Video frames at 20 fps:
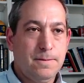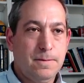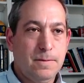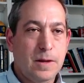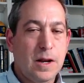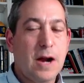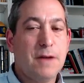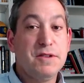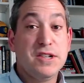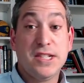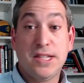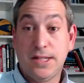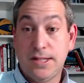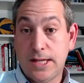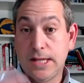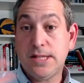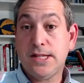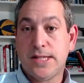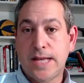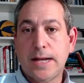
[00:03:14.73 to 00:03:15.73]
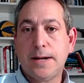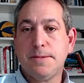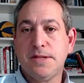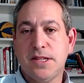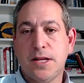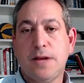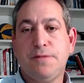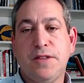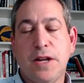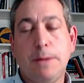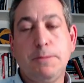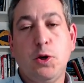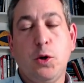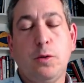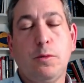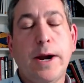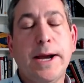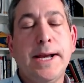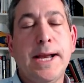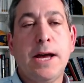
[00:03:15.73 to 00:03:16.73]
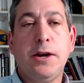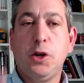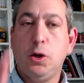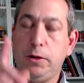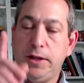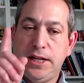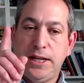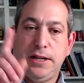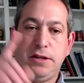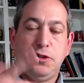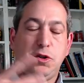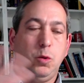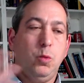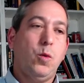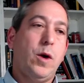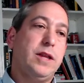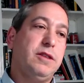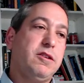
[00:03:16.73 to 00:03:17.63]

And obviously this setup stuff that I'm doing right now, you only need to do one